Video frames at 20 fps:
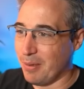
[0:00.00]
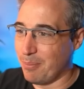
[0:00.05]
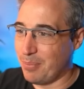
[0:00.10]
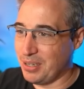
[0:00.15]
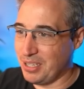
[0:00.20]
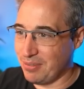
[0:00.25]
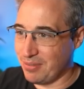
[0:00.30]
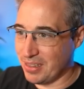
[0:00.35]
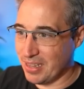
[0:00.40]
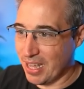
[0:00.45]

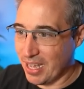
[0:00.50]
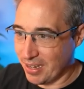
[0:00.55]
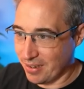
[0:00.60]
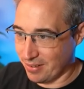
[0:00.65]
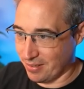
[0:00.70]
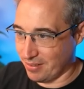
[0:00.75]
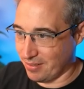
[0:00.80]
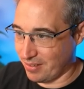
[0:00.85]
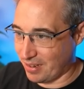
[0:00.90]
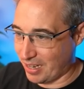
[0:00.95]
but even
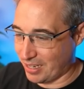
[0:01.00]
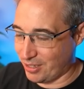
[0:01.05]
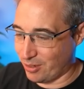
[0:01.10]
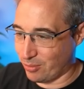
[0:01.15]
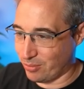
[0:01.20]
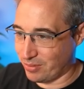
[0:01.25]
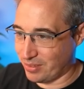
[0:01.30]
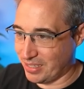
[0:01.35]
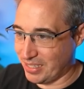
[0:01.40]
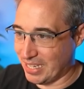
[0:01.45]
then, I
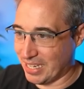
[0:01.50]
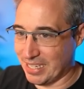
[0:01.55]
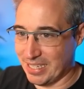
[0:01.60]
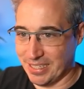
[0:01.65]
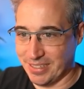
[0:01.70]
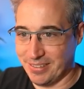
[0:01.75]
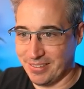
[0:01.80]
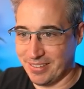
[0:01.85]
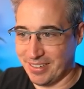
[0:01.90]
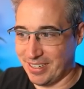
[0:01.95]
don't get
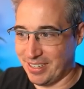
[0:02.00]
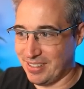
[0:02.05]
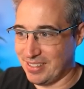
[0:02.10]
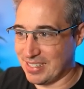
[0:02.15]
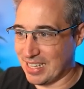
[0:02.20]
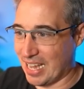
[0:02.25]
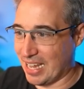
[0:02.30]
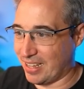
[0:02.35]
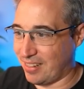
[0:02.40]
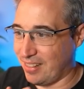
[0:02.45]
it
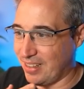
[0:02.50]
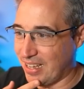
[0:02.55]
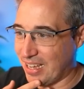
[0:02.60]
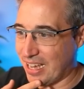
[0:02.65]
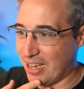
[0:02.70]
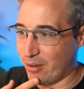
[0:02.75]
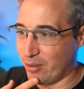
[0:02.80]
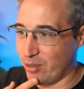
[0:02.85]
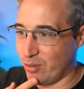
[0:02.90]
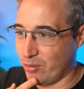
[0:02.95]
exactly
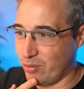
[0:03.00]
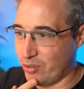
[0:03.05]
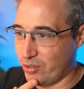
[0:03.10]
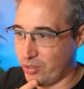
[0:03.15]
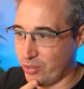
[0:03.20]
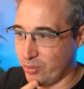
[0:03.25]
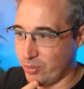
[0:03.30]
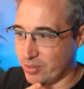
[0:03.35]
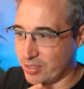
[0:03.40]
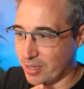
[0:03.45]
how you
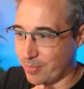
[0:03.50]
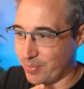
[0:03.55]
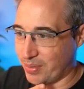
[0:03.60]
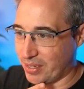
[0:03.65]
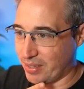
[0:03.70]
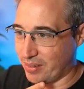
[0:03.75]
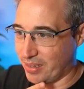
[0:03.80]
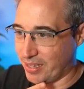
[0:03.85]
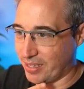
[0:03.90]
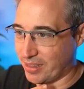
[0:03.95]
do
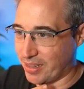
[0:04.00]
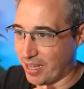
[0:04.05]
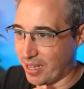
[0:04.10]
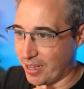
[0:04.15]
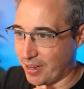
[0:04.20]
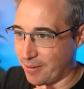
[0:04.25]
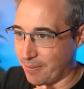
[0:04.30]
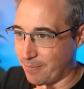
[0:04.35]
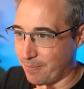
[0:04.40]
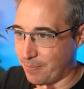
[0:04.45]
something like
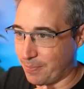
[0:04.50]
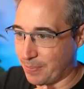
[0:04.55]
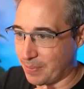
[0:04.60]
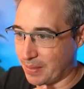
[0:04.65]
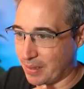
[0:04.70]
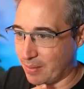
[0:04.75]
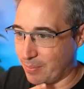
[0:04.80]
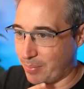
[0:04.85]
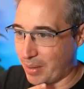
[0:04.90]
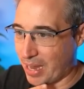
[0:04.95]
that.
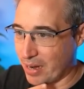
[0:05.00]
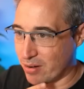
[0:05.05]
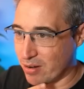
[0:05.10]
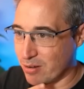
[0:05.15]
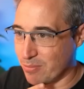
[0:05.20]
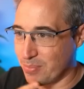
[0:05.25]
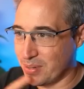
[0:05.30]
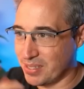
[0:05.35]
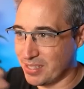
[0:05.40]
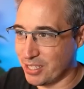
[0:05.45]

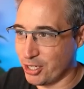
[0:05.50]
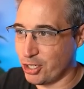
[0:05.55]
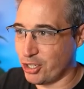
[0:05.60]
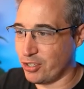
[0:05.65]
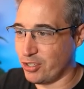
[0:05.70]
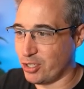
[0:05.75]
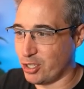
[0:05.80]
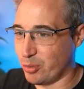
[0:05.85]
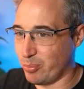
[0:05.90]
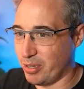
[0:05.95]
Background
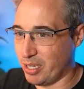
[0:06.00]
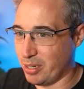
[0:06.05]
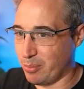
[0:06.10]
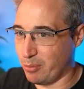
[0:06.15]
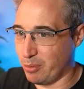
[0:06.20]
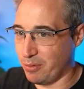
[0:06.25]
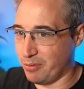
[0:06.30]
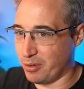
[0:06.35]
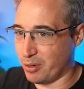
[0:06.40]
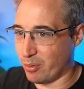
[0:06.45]
positions are being
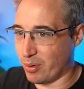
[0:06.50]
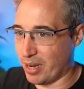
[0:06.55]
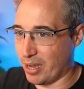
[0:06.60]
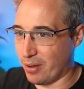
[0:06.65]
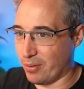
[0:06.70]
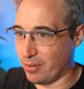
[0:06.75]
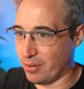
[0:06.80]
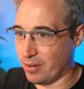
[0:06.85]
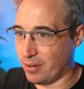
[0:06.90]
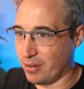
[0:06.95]
moved
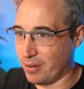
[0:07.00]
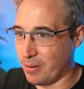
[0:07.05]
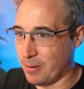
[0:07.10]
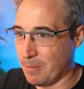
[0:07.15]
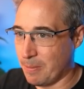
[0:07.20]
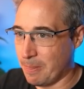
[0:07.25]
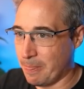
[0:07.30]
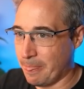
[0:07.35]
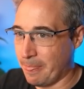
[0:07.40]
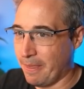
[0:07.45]
around.
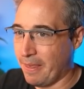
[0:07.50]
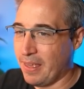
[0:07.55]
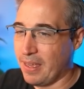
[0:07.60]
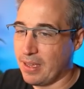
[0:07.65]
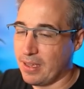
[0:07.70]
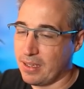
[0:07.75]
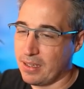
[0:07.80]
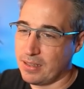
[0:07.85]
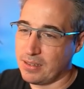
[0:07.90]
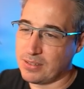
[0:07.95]

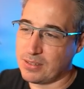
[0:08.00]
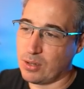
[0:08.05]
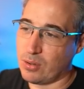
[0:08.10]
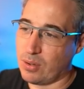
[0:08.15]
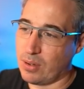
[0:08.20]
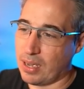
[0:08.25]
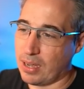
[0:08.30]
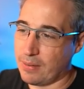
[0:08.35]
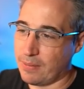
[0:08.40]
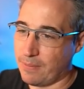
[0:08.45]

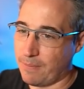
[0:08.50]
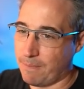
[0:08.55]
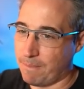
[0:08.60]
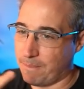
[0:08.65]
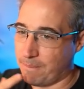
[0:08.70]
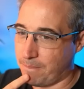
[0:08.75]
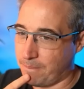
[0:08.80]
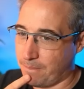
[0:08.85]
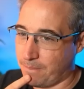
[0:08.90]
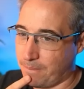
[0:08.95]
So,
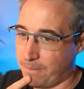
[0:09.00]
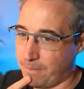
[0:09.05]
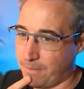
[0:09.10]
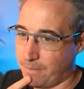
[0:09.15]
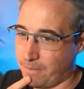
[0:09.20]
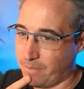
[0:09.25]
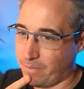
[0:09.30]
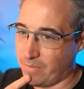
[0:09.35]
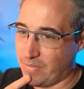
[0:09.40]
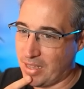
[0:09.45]

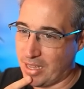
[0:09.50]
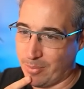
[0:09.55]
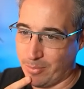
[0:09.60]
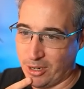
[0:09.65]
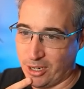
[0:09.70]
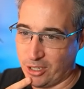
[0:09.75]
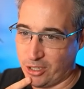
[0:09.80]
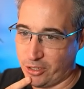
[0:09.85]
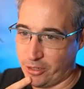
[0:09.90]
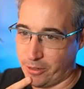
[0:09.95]
yeah, I'm
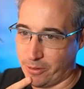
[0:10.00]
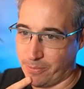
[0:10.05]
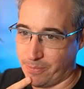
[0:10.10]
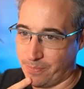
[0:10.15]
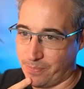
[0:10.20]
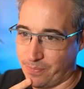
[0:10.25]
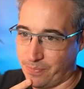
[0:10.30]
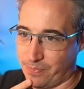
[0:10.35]
not sure.